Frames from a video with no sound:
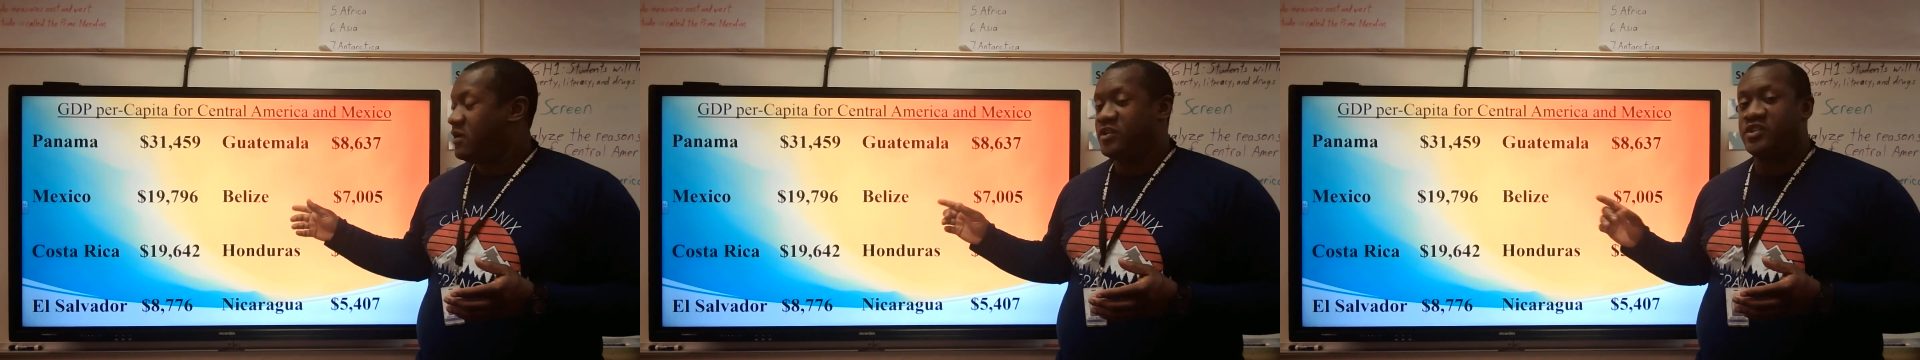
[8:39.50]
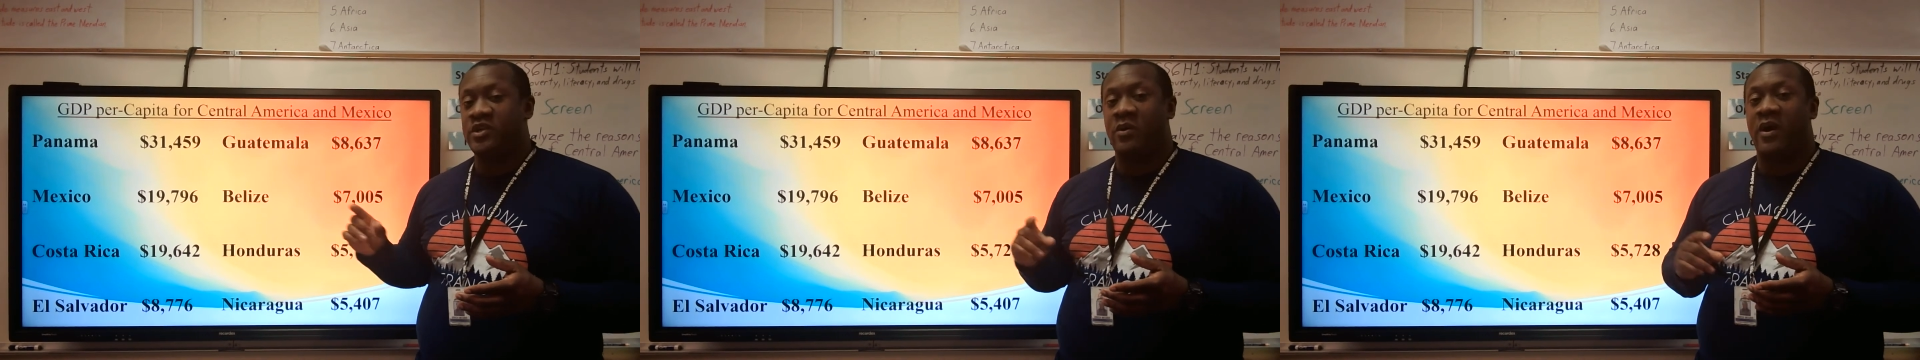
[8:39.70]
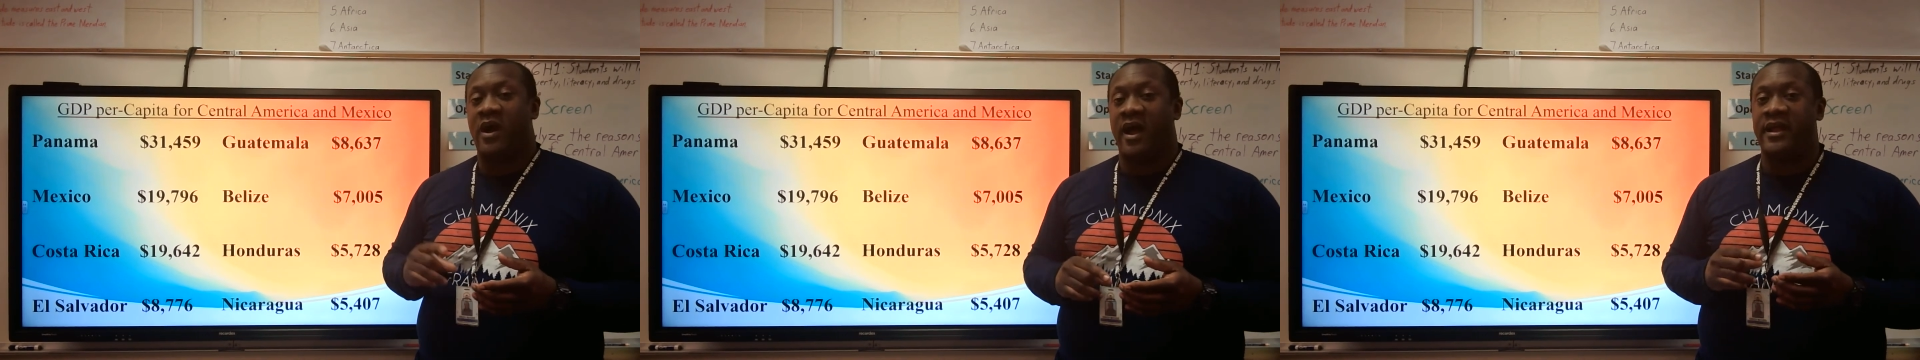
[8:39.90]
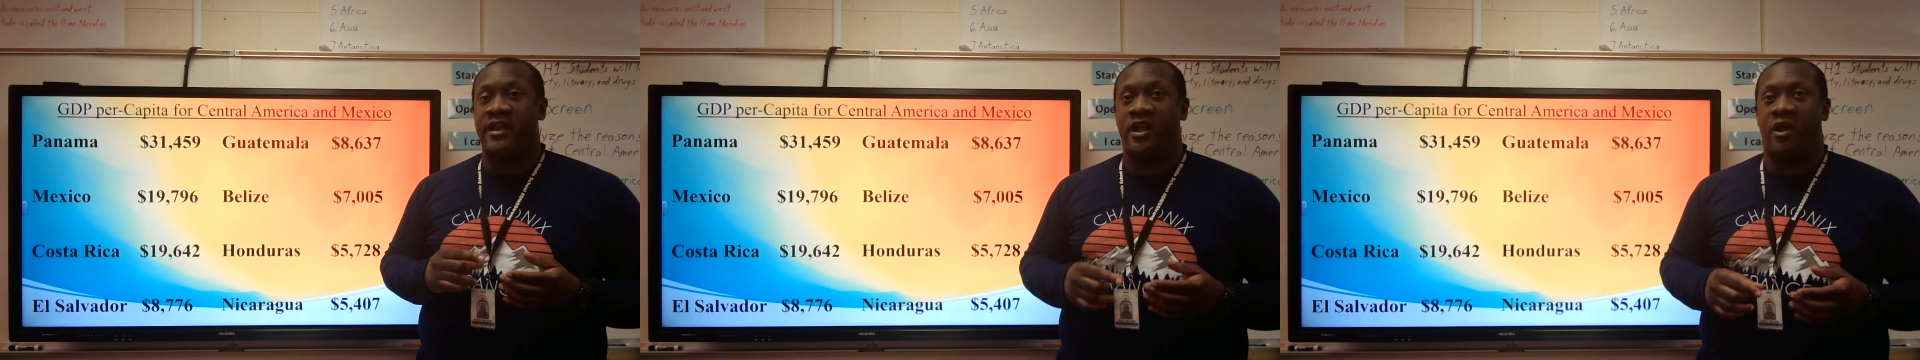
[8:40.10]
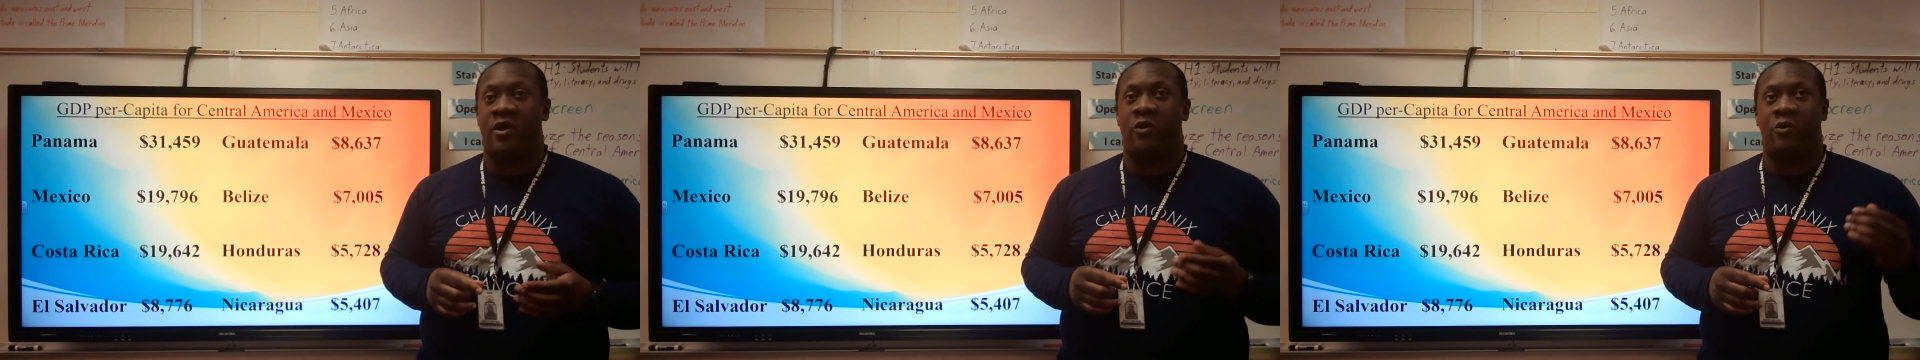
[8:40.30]
So I
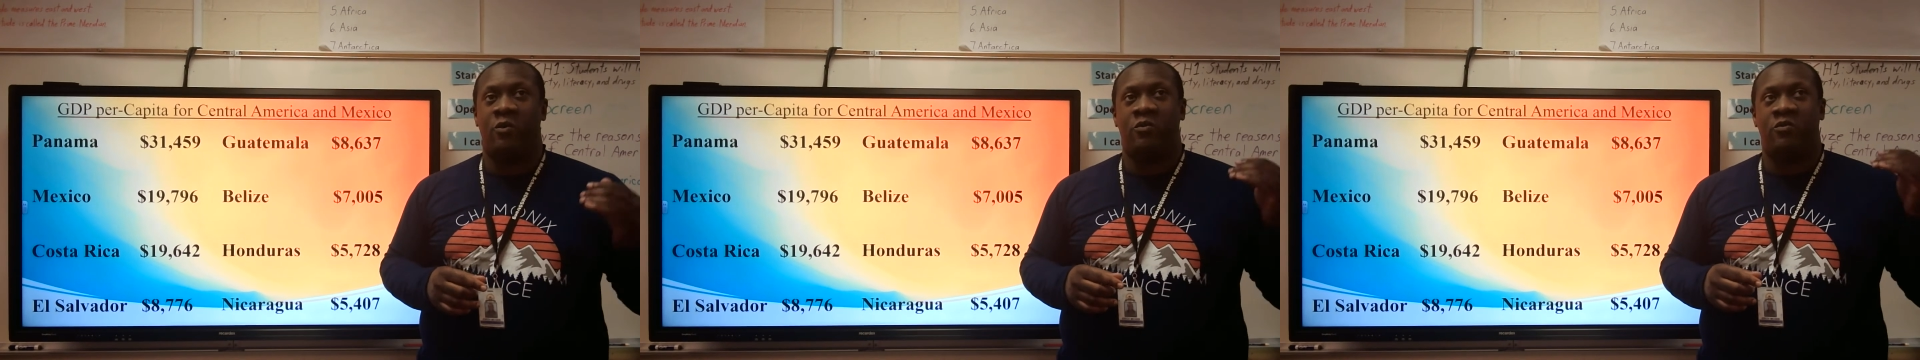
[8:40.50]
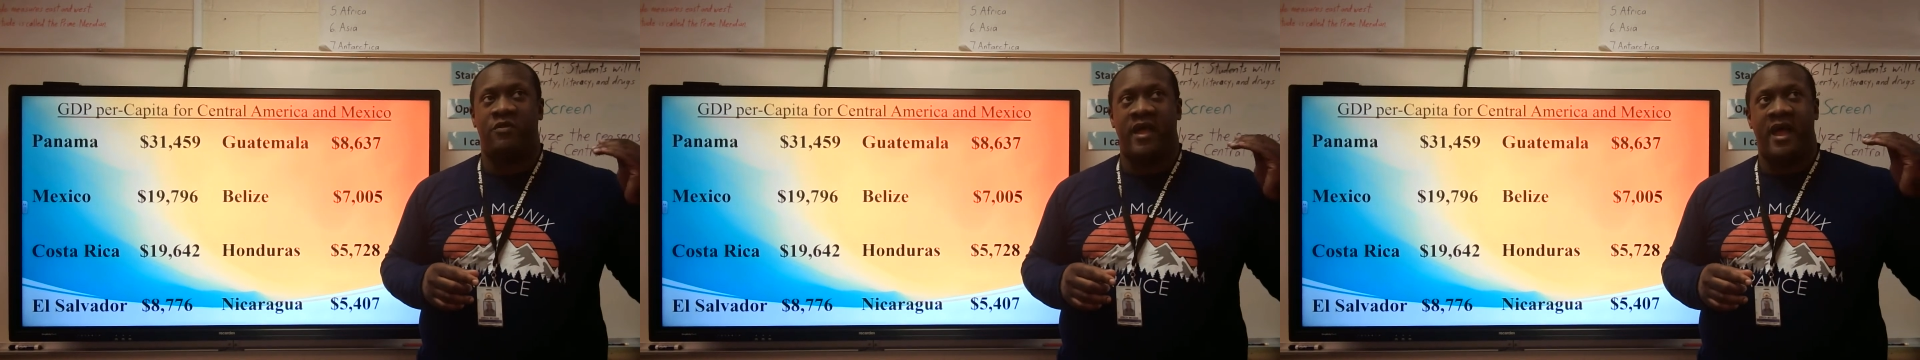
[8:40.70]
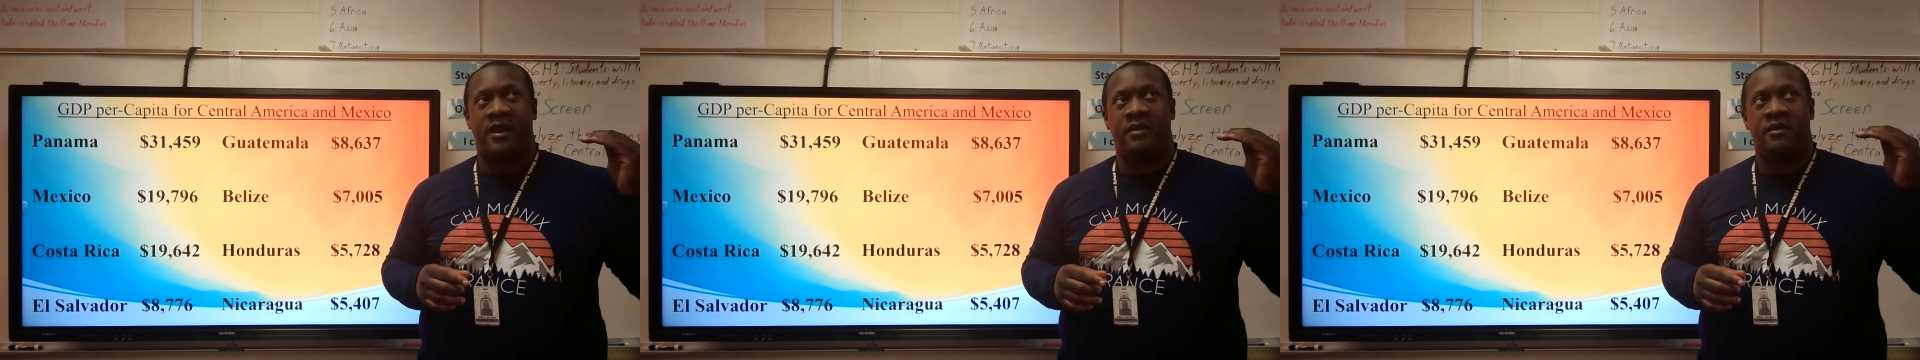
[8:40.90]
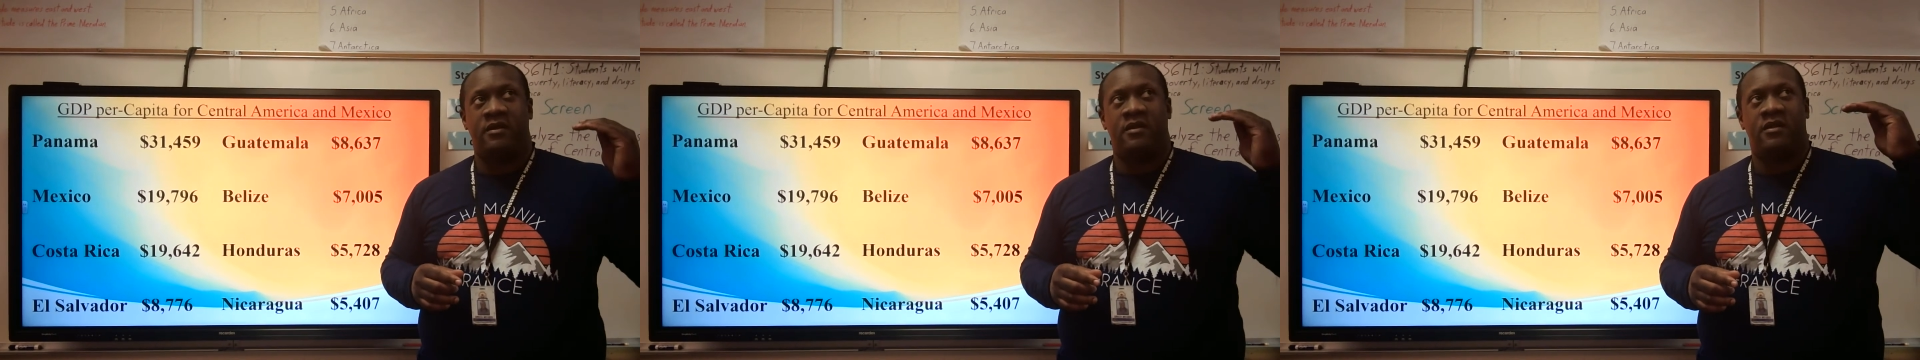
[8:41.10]
know that